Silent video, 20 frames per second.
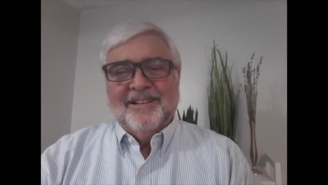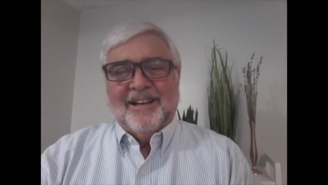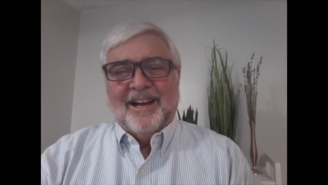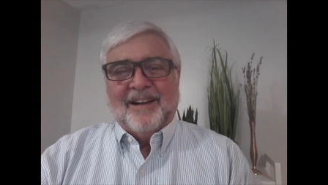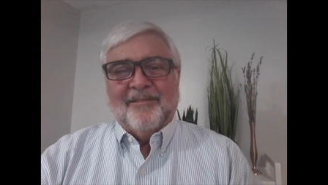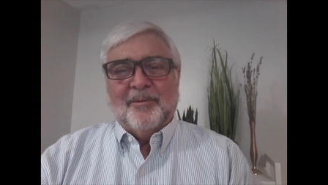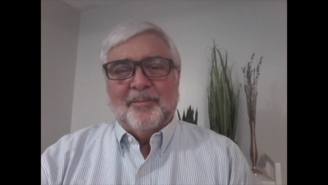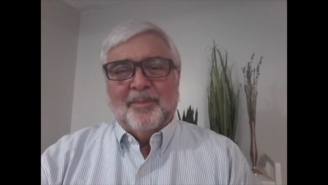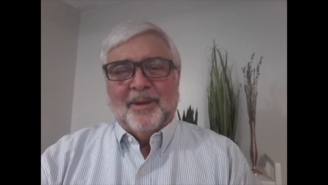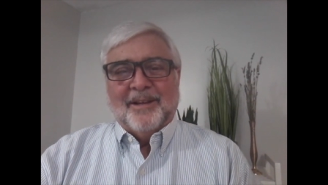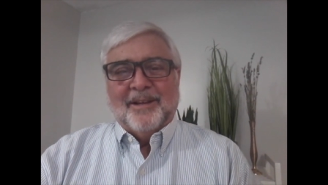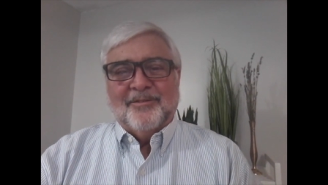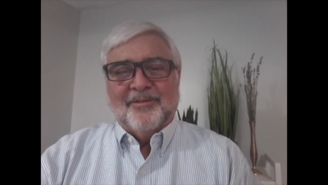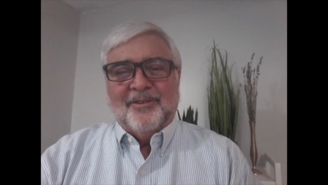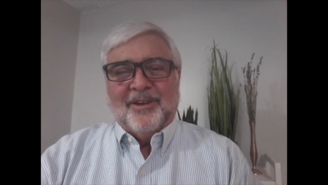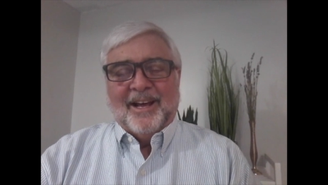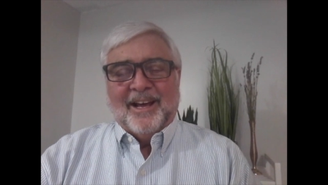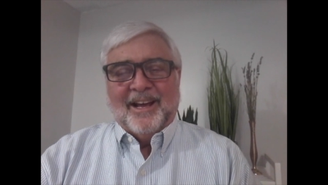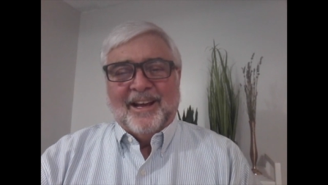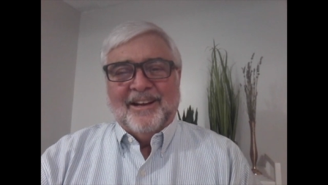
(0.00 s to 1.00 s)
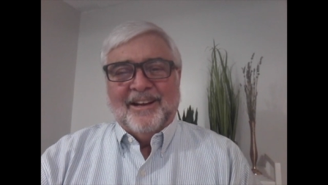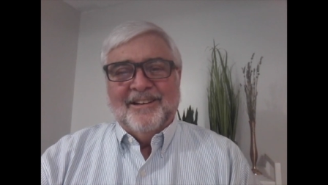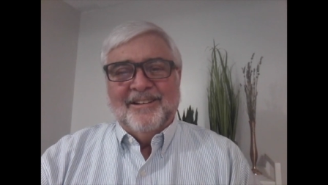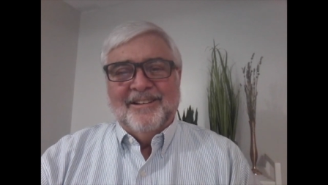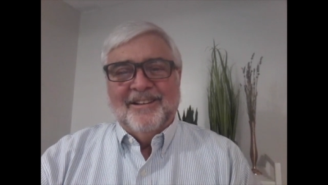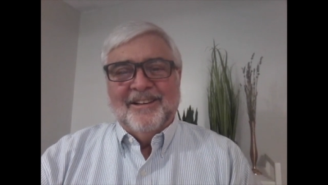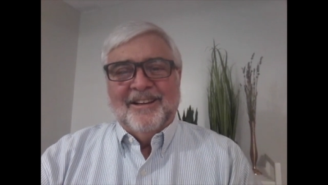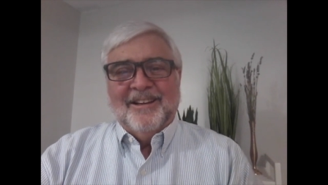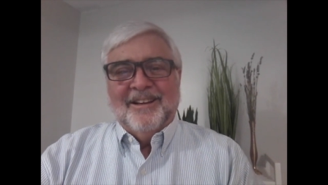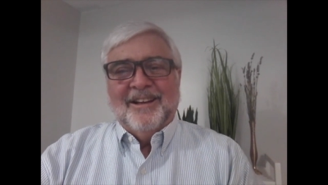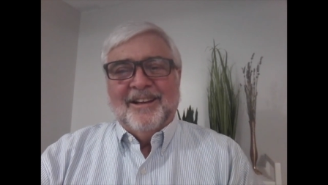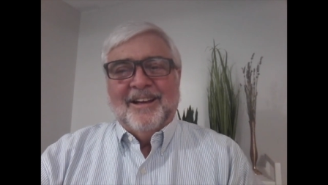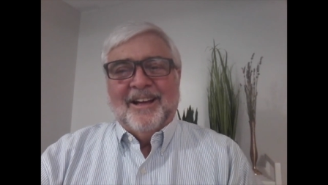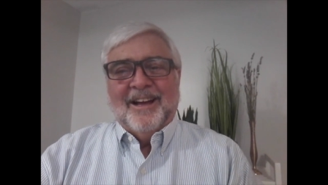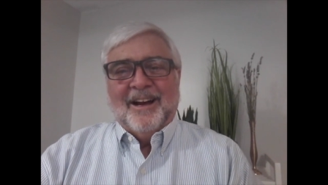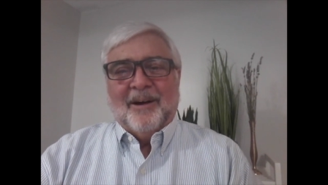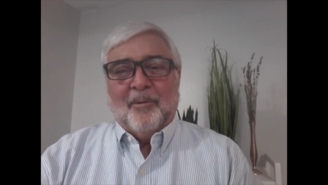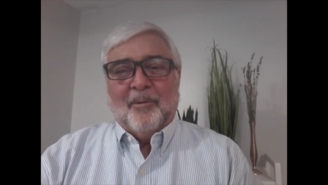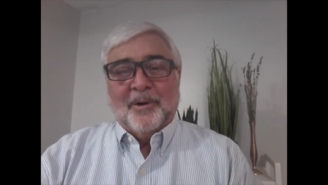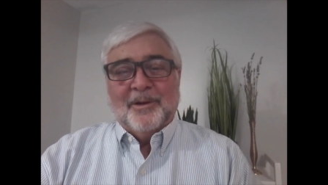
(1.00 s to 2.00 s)
Have a blessed day,
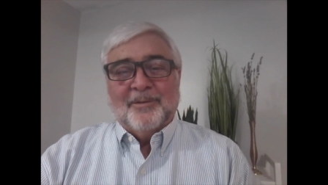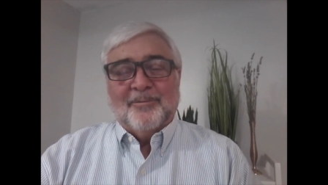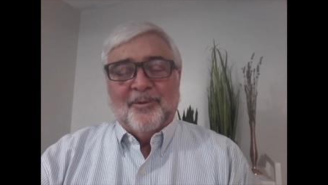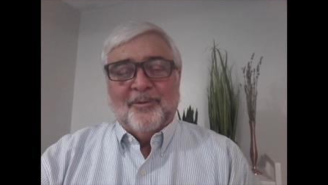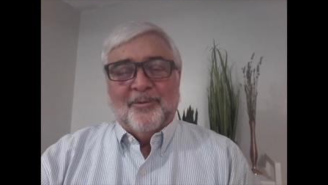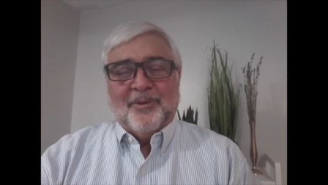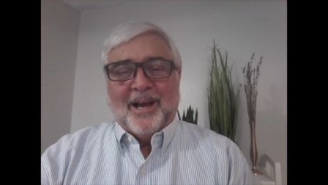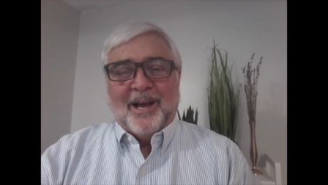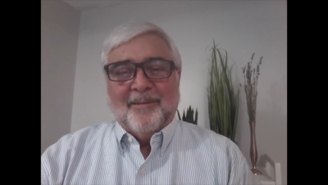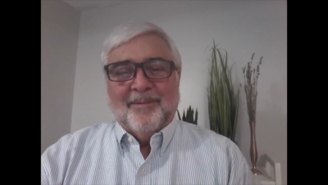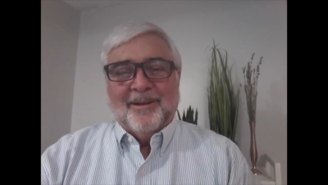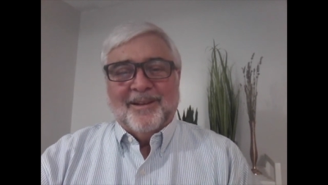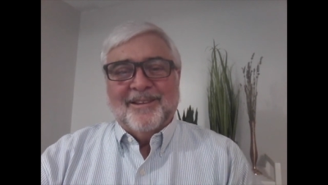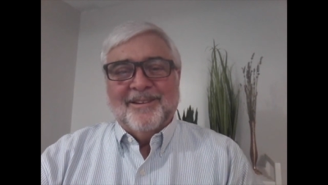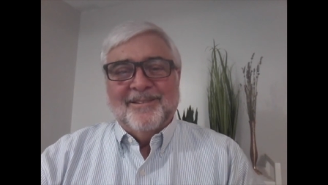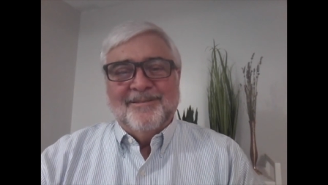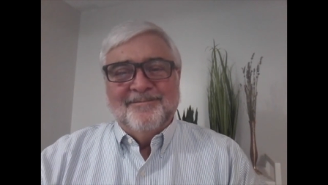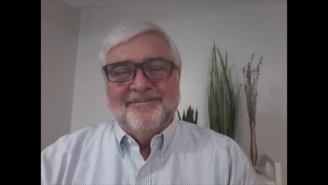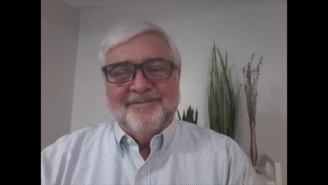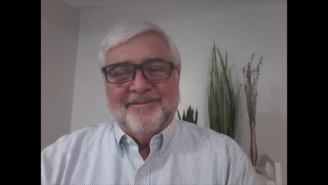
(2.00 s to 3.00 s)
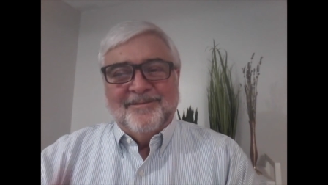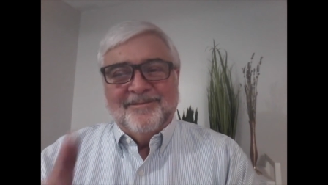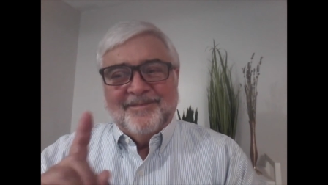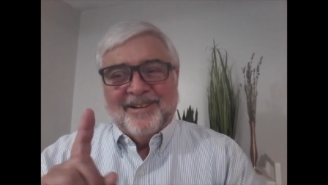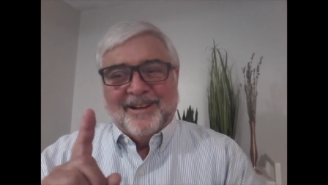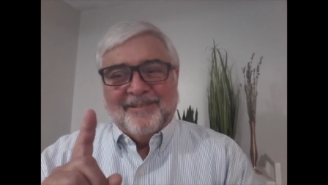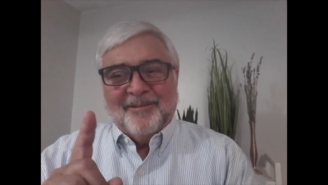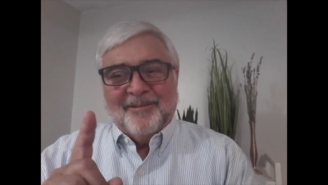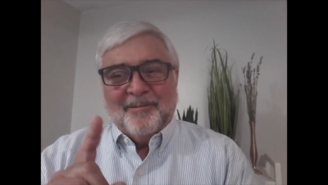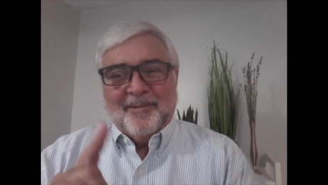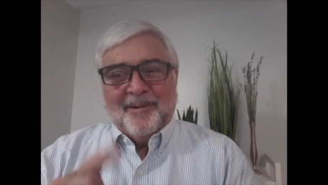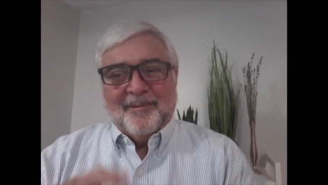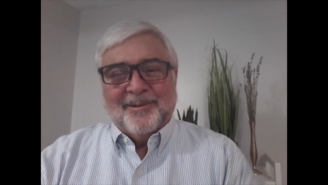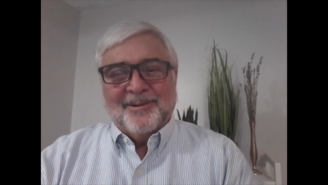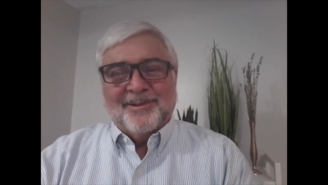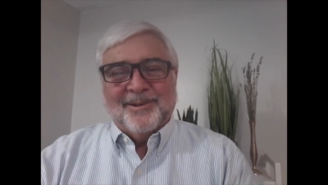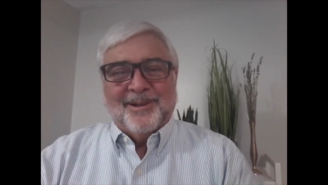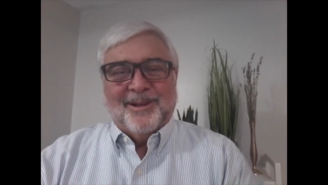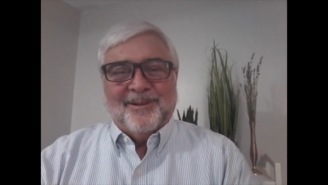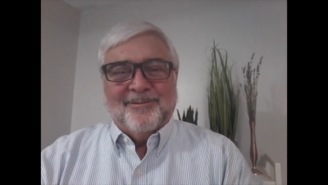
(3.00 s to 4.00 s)
a wonderful Sabbath, and remember
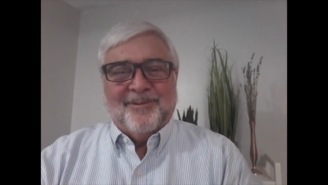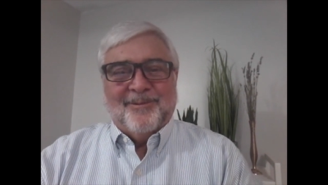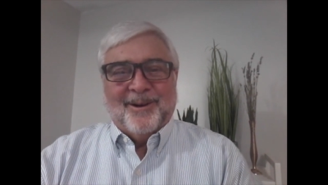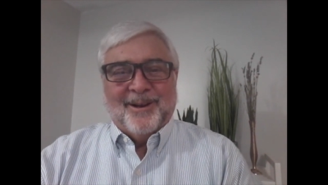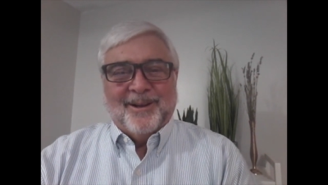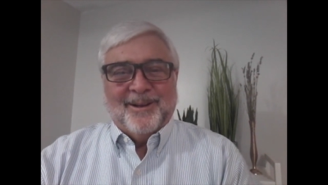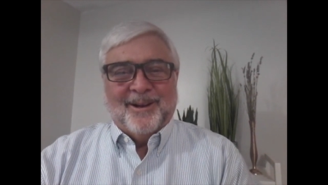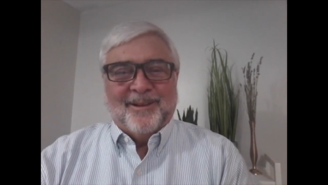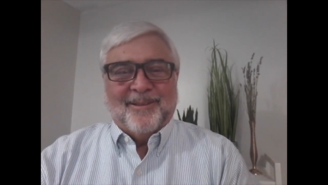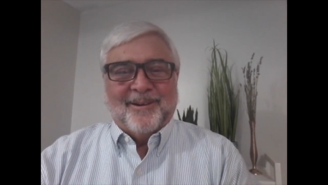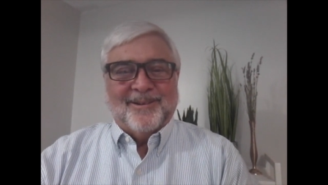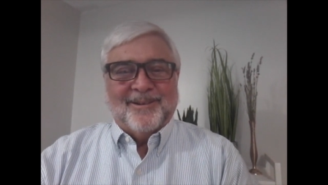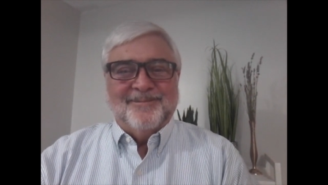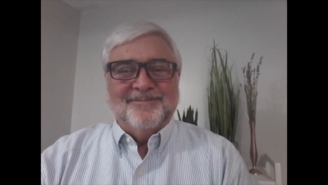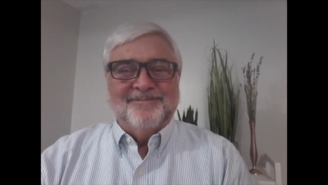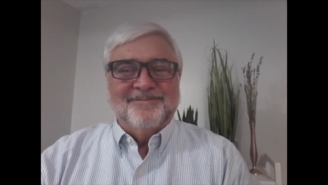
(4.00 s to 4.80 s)
to love one another.